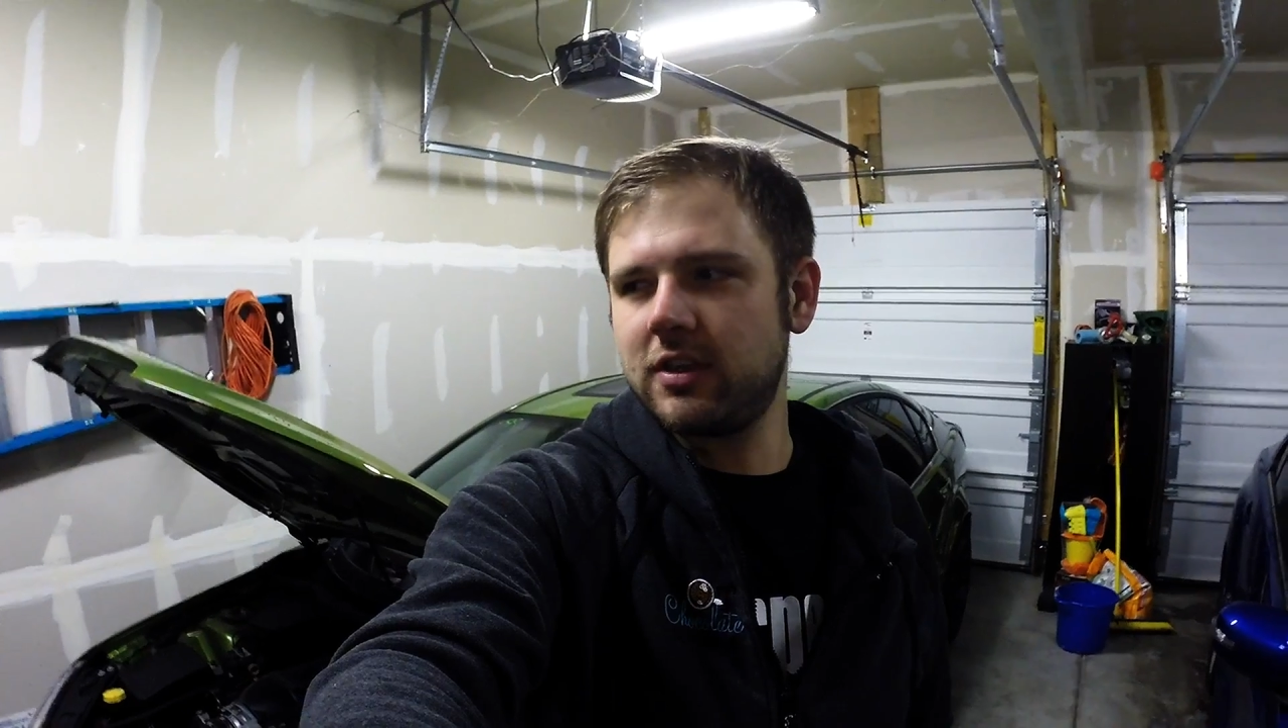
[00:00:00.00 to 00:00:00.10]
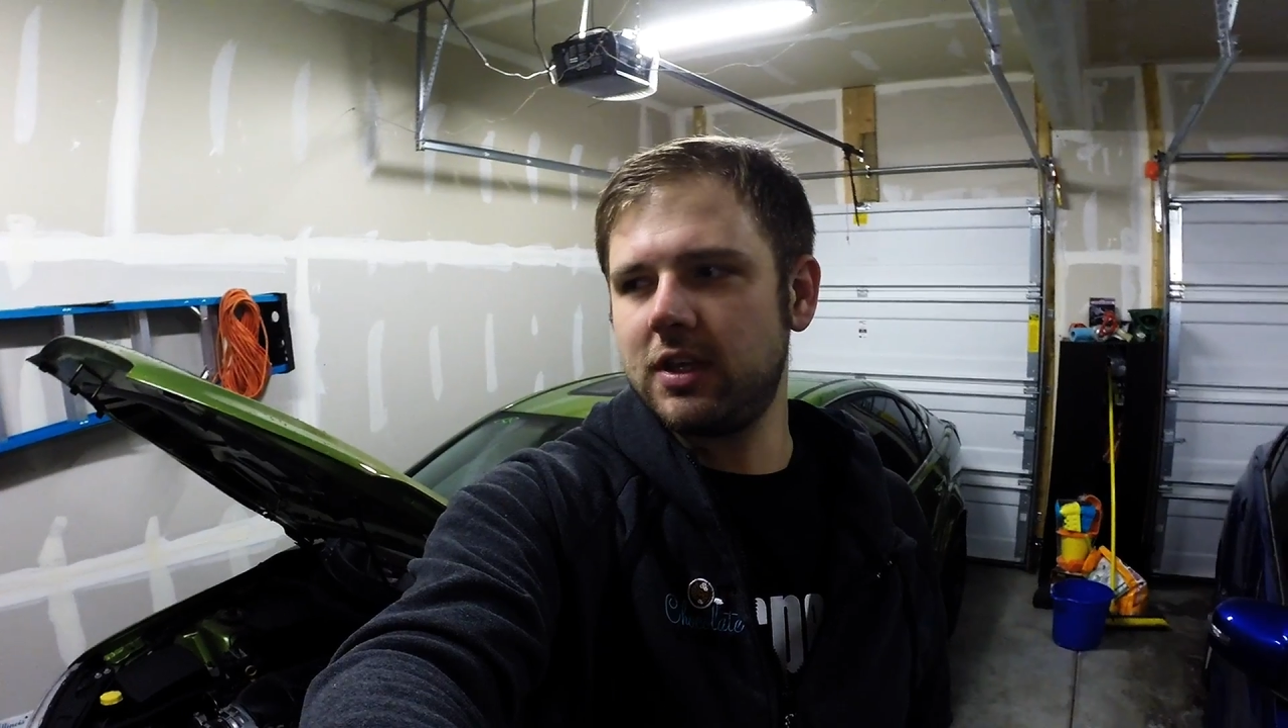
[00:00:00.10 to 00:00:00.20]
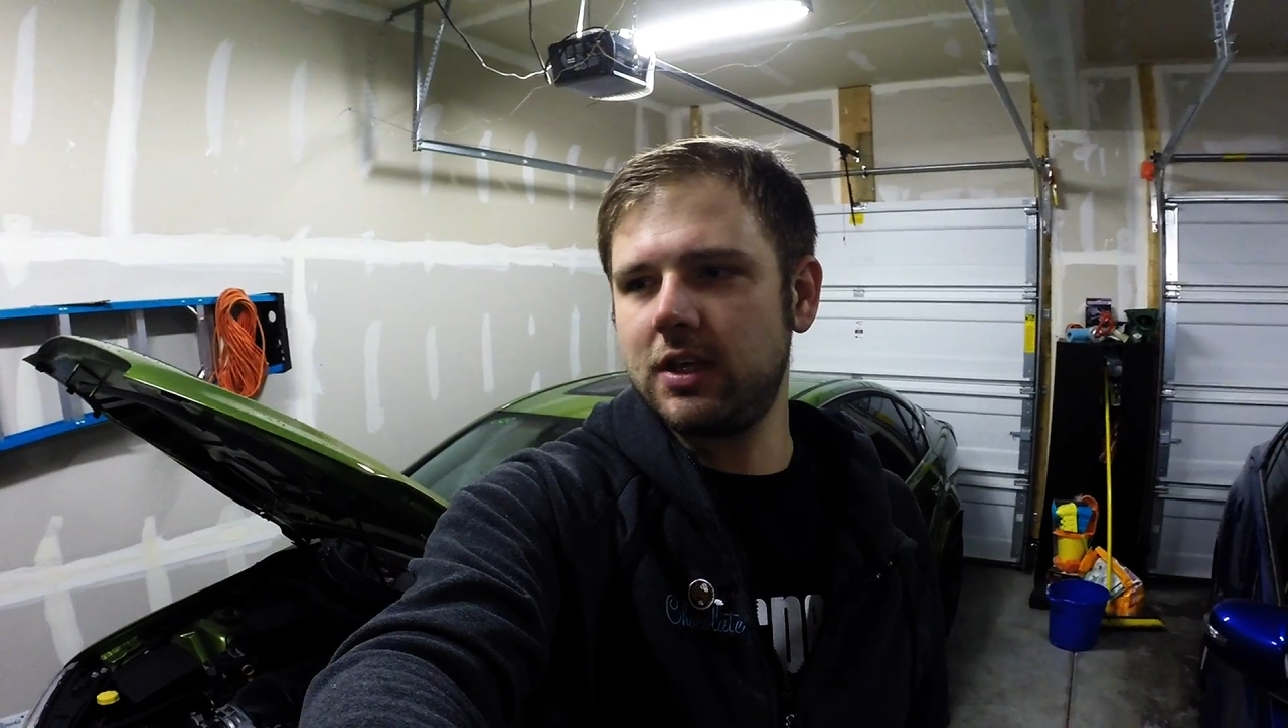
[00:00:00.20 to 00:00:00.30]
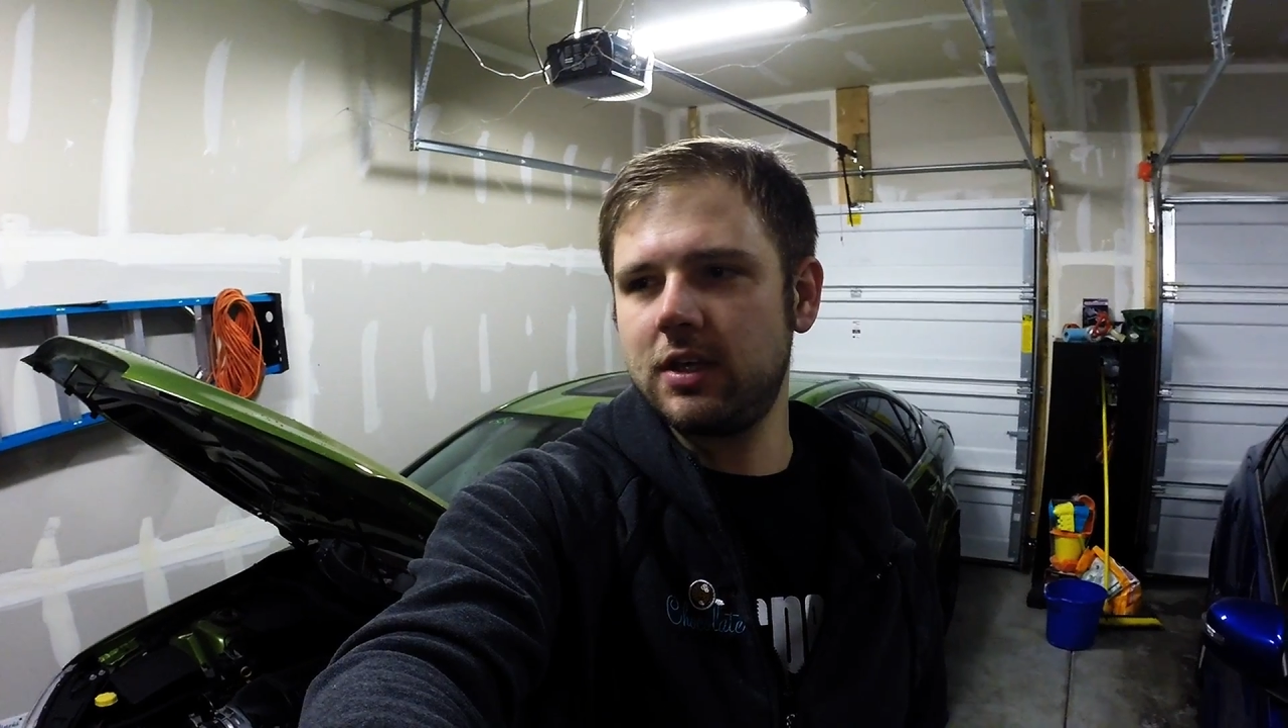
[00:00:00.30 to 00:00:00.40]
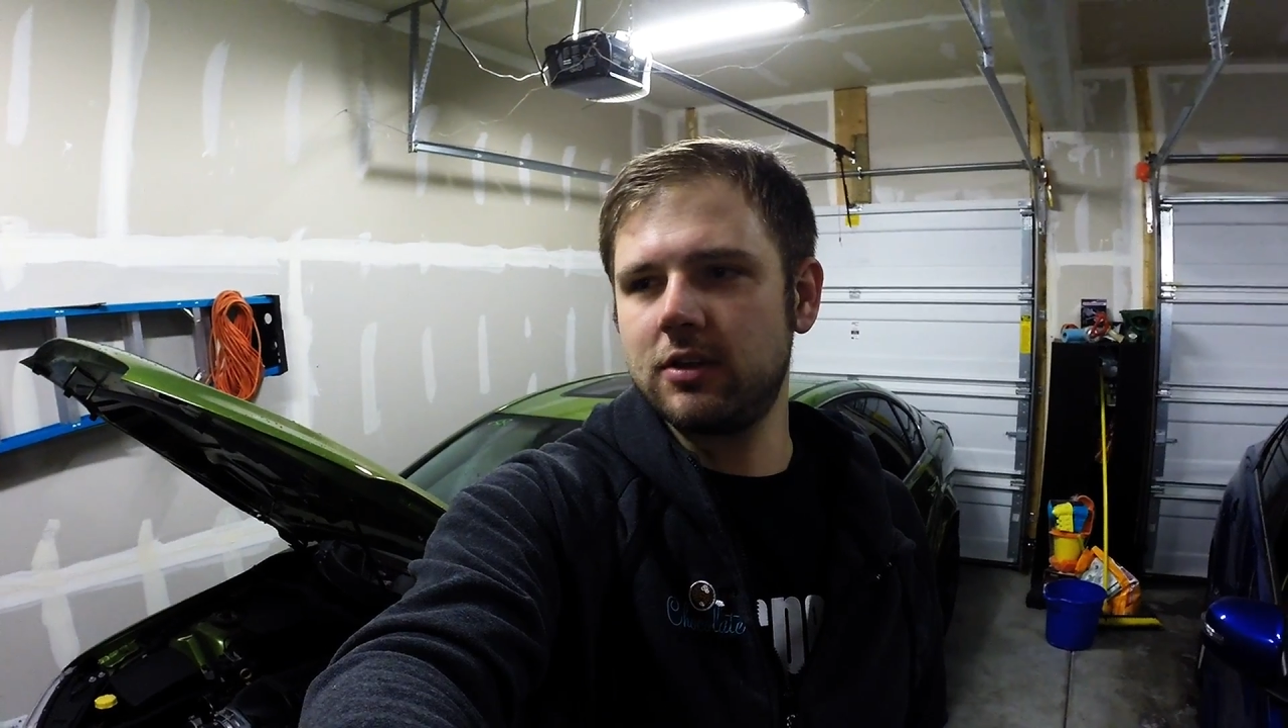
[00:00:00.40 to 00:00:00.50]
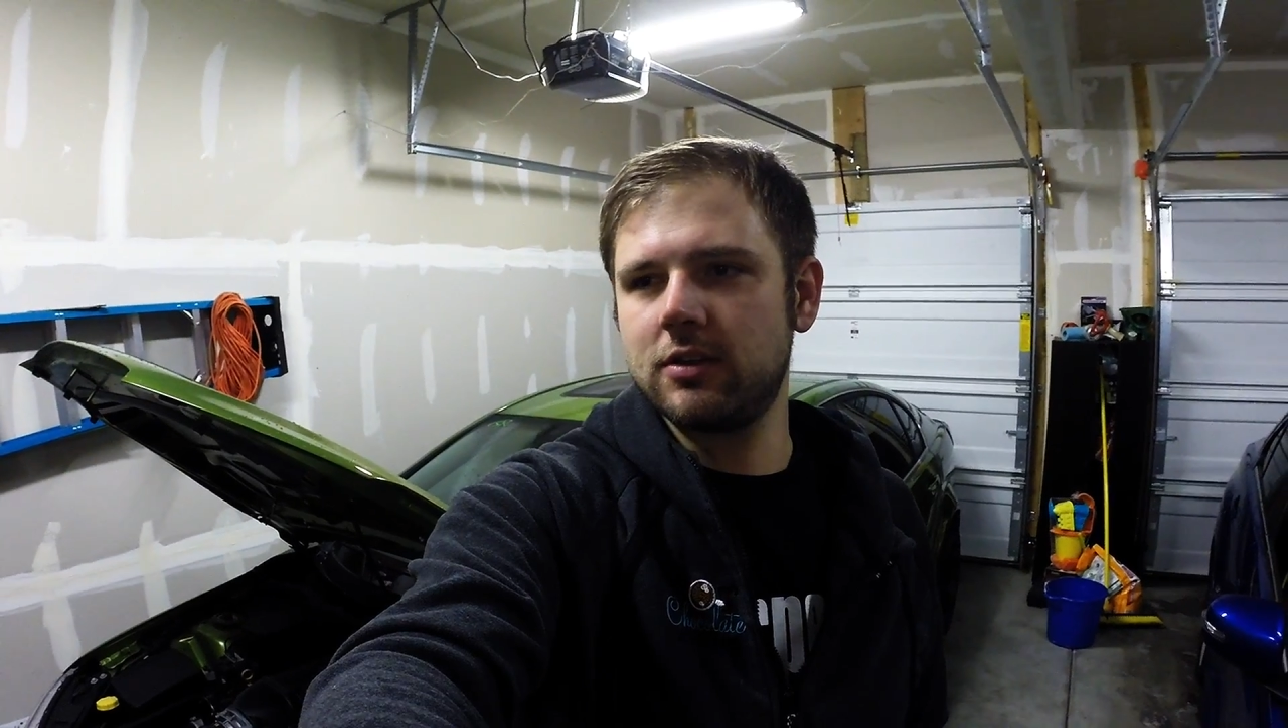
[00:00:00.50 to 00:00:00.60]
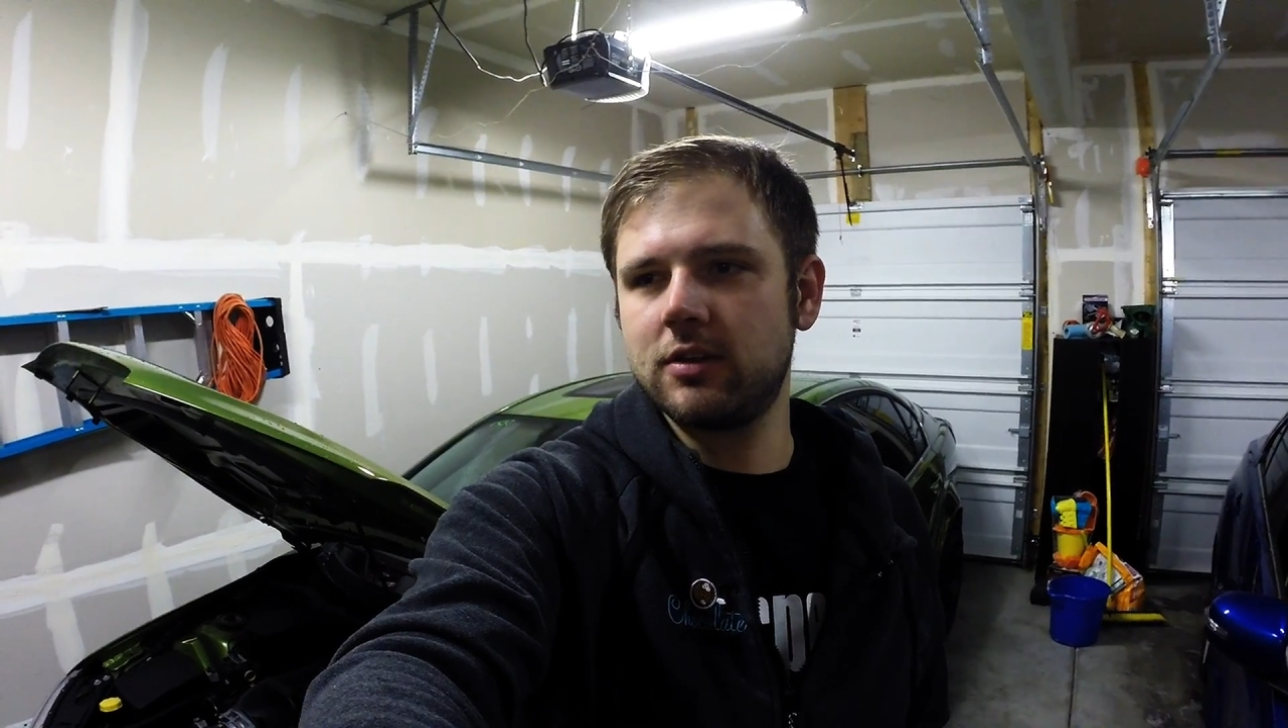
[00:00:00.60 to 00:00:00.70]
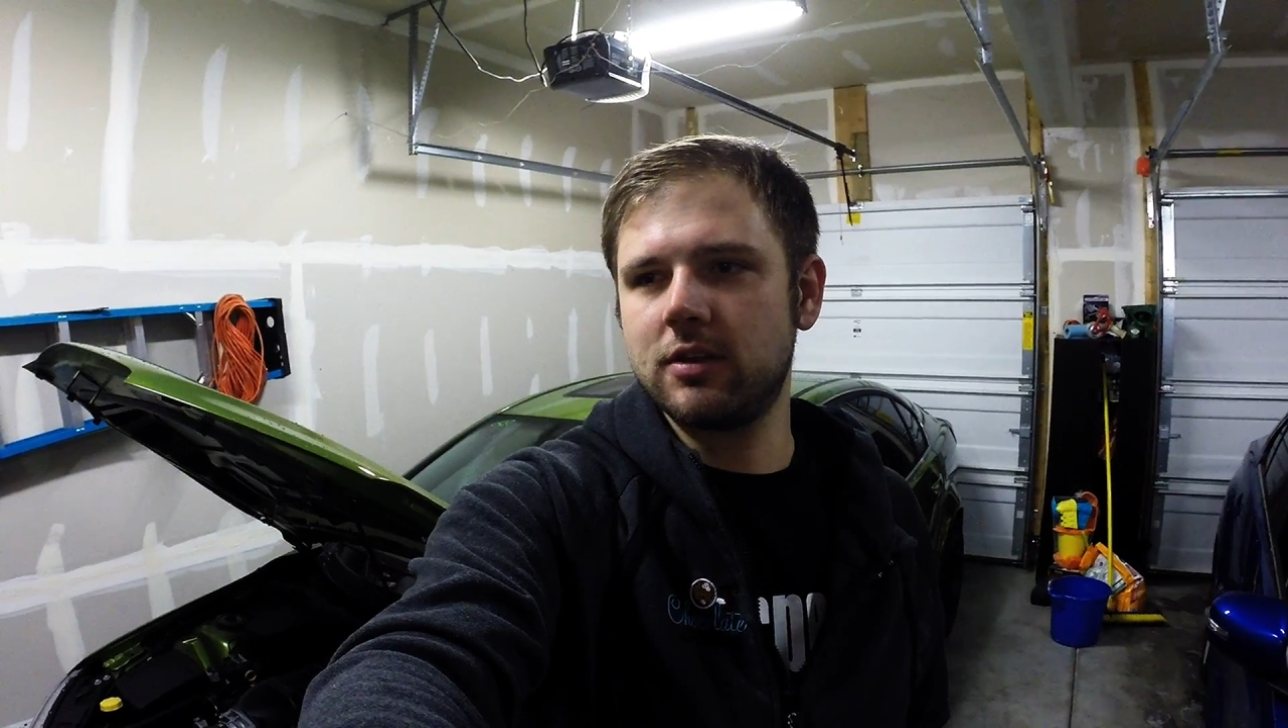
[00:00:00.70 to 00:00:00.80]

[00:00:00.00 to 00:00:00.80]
the